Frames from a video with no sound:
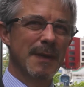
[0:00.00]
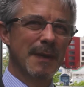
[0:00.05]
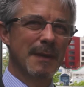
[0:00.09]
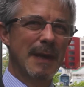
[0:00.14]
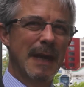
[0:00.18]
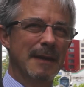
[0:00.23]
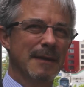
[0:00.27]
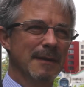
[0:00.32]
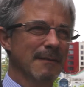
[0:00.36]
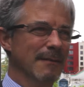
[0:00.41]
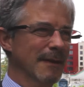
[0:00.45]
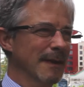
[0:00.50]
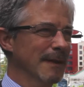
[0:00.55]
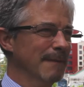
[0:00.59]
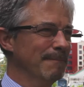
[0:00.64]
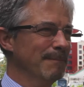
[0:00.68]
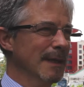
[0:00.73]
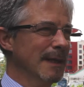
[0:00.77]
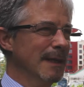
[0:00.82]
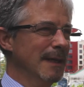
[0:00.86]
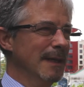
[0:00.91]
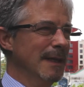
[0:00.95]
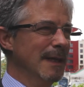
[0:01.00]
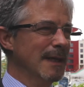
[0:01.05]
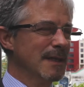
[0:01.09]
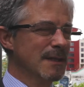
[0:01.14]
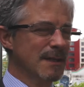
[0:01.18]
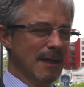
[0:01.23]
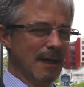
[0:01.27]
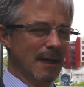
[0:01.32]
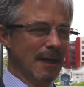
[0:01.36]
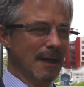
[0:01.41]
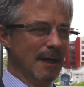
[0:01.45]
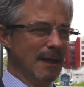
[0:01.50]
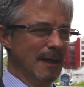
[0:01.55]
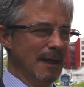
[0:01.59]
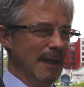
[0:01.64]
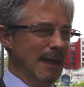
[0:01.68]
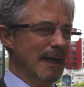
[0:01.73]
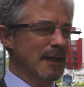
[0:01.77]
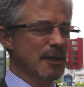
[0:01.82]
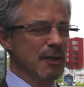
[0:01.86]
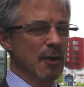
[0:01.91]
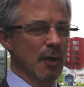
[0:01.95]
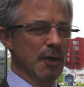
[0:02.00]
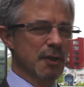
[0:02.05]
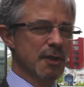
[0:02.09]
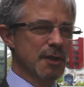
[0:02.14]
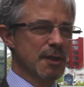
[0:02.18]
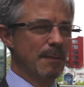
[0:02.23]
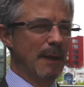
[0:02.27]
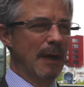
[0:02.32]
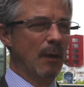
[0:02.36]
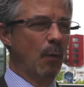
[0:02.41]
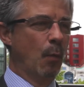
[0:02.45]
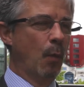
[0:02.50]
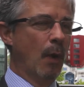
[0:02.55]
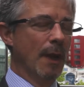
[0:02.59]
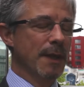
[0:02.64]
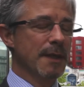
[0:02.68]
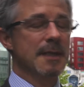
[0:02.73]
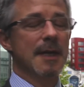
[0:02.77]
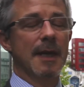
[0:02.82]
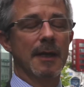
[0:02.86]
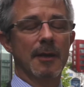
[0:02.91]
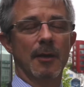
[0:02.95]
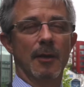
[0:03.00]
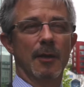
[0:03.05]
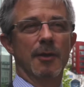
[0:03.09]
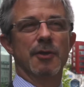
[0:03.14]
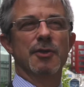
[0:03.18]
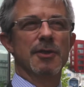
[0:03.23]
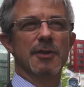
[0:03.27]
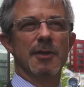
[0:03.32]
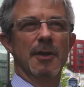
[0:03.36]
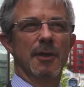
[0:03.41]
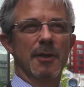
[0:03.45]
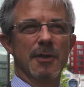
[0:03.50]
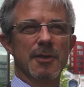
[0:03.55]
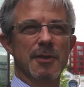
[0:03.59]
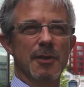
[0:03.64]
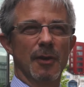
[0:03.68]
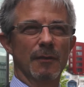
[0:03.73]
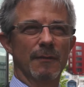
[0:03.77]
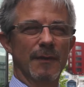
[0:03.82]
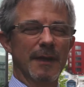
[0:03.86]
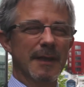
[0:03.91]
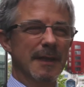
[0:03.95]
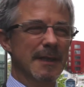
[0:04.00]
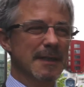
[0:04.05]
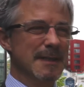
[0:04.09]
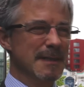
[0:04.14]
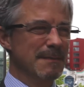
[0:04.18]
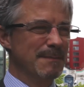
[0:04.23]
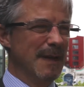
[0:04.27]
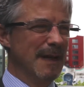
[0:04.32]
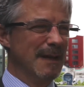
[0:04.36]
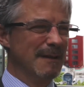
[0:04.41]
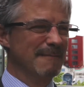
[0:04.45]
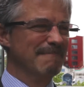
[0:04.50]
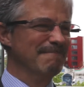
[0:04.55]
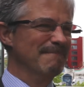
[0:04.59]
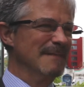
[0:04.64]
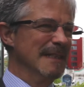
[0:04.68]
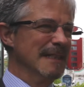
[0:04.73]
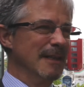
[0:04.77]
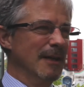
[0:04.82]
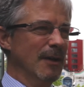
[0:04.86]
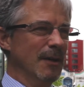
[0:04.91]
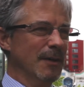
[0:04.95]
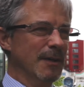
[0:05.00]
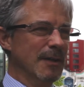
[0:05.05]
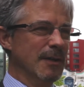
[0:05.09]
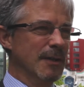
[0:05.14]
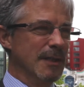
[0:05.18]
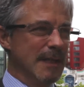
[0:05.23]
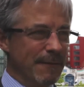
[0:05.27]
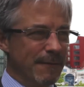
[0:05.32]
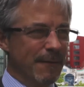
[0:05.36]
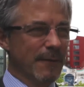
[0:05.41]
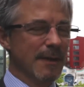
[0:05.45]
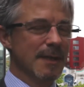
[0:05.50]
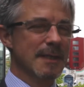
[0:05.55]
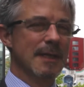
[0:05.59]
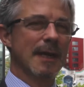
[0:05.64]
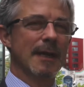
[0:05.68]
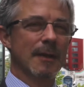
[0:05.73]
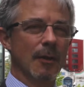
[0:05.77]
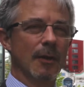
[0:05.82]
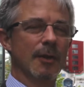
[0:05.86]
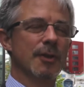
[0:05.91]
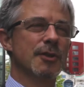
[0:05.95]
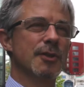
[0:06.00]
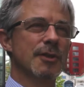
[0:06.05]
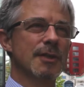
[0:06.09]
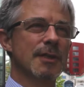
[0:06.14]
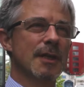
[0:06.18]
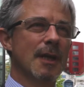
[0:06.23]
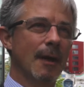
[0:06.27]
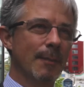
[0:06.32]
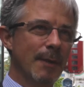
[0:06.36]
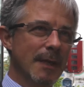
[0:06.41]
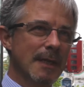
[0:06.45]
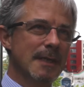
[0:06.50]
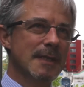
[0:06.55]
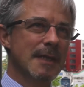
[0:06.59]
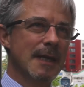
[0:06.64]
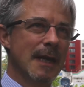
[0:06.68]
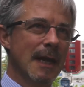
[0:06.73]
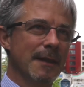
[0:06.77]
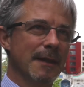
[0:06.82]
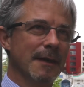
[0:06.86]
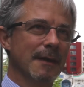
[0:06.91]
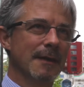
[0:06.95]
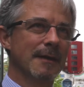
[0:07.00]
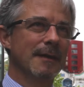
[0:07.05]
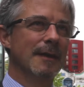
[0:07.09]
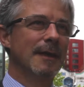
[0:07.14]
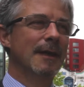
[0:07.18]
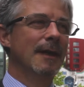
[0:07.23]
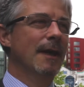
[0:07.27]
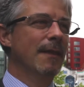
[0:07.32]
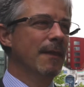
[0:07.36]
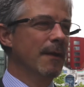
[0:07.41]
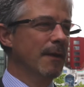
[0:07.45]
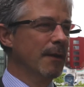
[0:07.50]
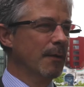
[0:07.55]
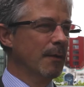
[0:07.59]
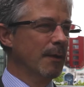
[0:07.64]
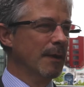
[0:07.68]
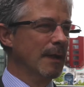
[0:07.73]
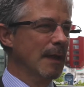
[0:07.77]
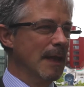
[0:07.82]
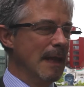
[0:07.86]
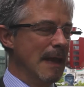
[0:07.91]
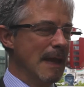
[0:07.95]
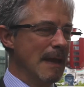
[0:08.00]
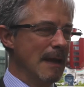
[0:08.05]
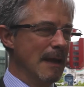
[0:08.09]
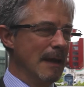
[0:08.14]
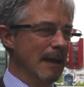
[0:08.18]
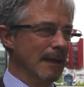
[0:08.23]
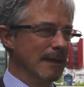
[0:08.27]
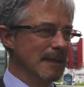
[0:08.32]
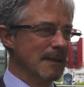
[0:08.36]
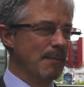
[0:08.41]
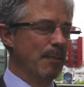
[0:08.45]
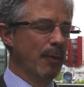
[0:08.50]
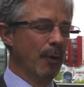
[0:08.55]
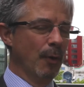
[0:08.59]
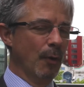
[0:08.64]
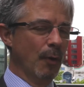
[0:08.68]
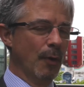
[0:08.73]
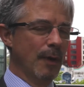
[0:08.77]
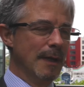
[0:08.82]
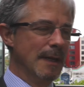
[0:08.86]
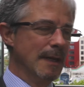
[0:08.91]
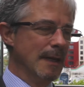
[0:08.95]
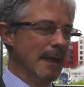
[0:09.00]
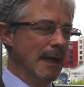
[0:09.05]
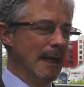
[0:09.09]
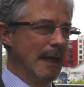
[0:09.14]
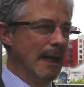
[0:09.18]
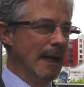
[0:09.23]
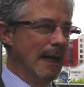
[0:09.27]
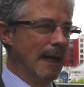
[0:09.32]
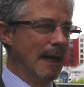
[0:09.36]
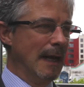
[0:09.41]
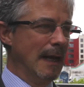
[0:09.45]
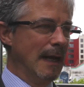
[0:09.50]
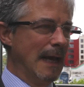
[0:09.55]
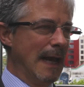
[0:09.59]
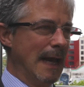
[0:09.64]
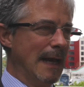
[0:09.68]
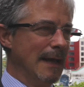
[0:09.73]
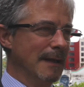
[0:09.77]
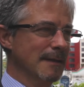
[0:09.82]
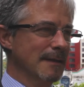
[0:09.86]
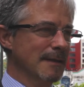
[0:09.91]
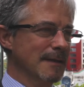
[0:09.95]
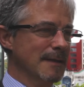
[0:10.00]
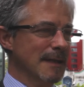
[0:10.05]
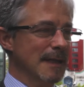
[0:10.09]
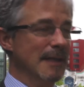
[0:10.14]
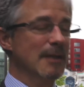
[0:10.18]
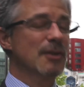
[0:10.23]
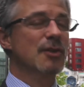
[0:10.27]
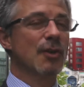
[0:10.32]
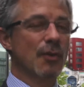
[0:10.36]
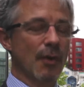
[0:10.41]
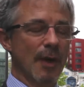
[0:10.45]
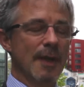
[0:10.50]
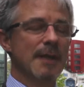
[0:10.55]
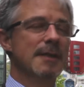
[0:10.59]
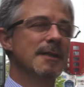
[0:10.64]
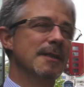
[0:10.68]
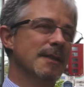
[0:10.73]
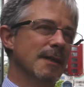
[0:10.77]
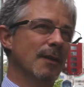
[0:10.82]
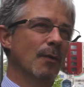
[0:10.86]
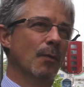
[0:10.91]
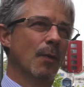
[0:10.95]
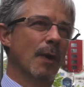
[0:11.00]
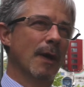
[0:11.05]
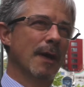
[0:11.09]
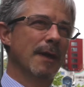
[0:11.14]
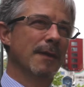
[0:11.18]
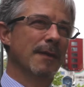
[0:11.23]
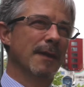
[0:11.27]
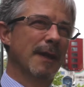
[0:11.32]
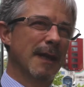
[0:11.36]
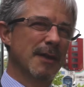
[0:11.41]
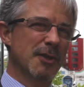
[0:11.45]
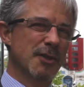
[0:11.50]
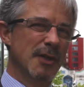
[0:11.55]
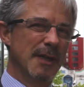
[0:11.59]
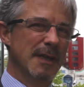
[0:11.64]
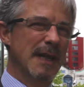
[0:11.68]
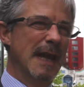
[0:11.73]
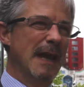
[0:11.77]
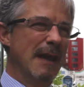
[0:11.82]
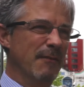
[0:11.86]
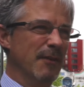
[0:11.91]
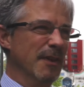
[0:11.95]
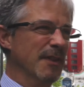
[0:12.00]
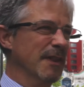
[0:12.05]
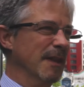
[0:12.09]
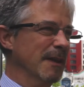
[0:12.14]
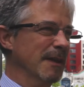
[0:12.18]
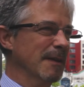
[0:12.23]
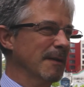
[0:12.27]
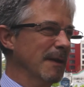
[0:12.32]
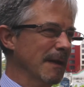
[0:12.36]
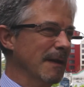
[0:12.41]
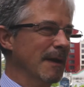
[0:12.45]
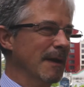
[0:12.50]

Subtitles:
end of it, it's not just about one technology is going to solve it. It's about different technologies coming together that are deployed and integrated in a way that actually everything